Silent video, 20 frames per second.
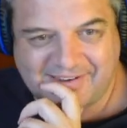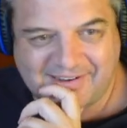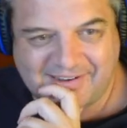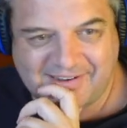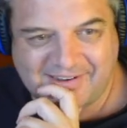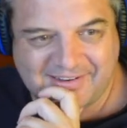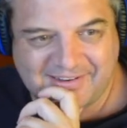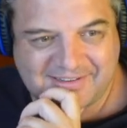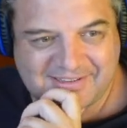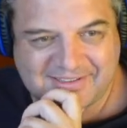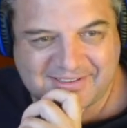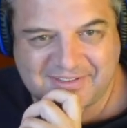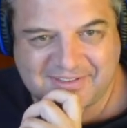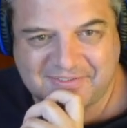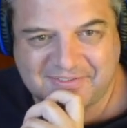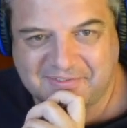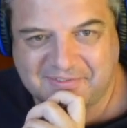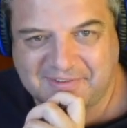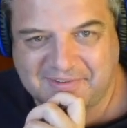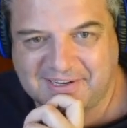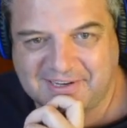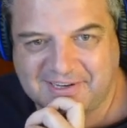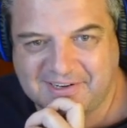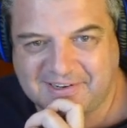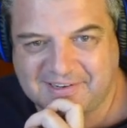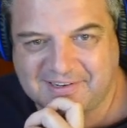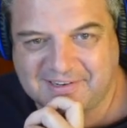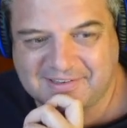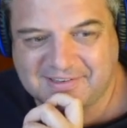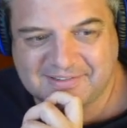let's see if we can
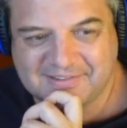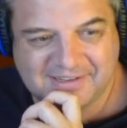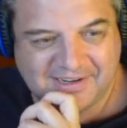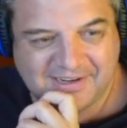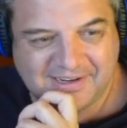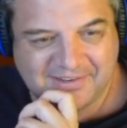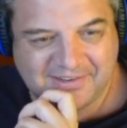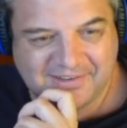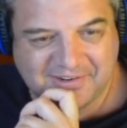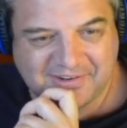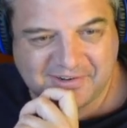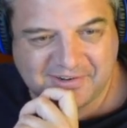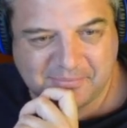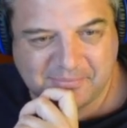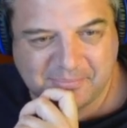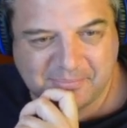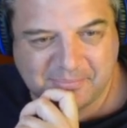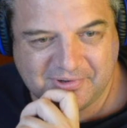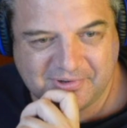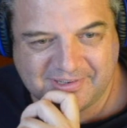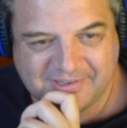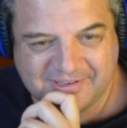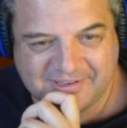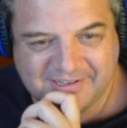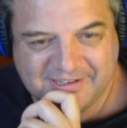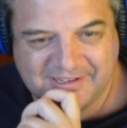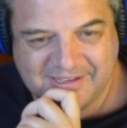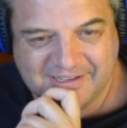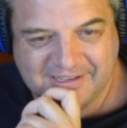reload it. I don't think I can pause it.